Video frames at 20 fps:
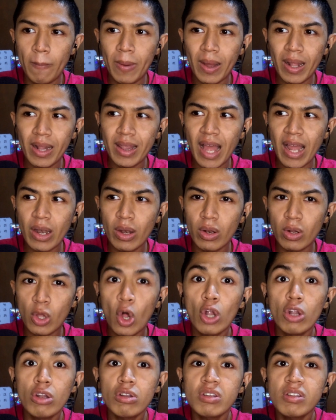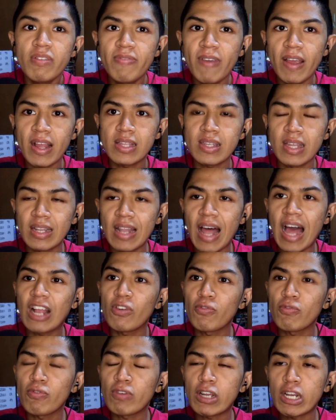But that cultivates a
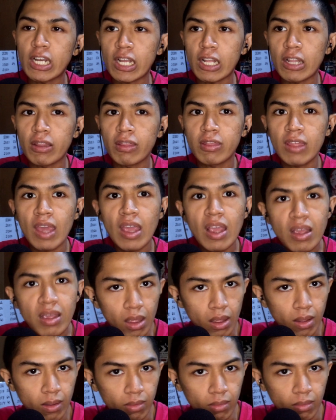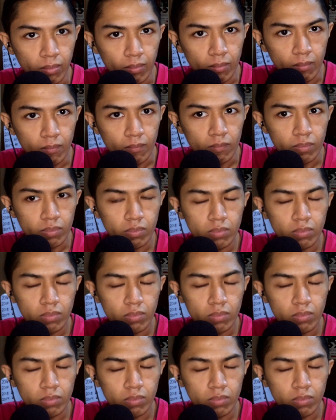lack of critical thinking.